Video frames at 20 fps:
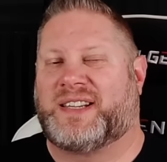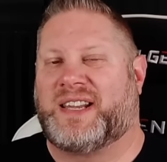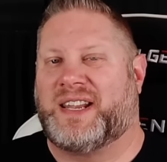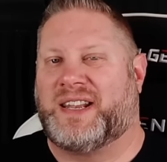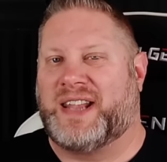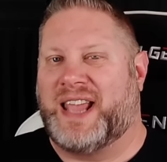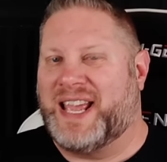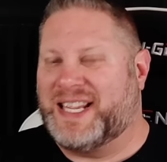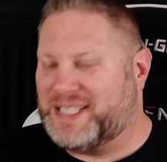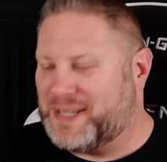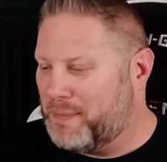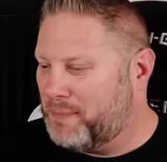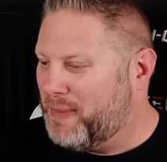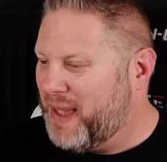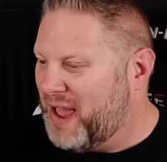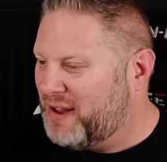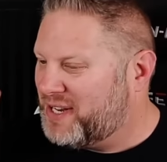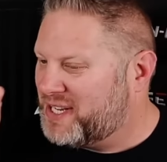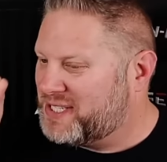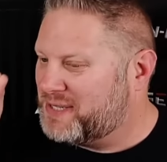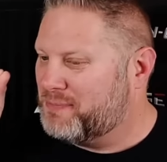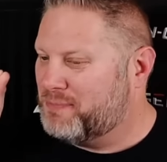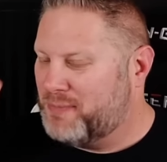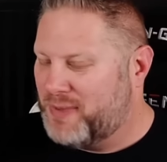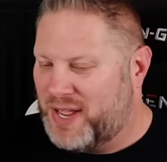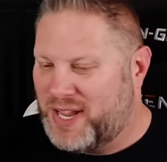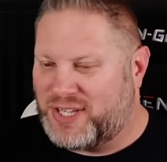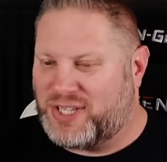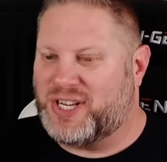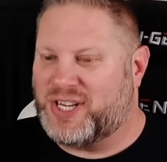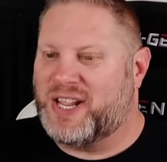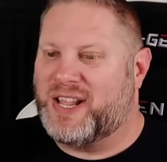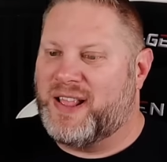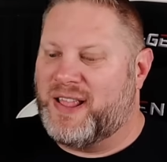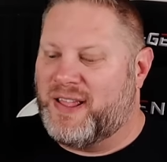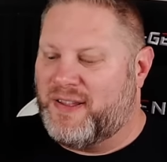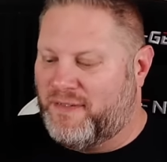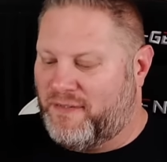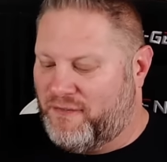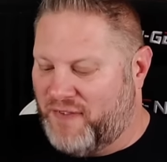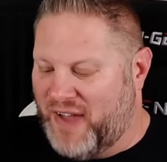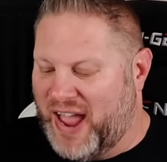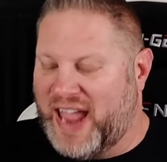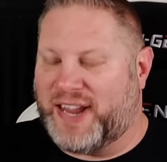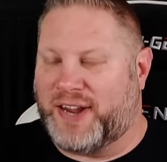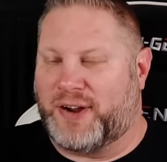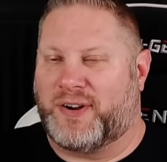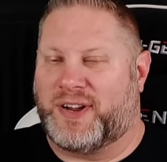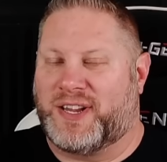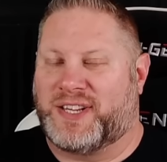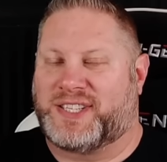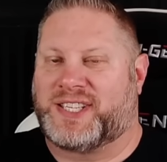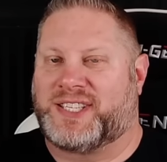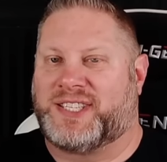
I mean, that's about as much fire is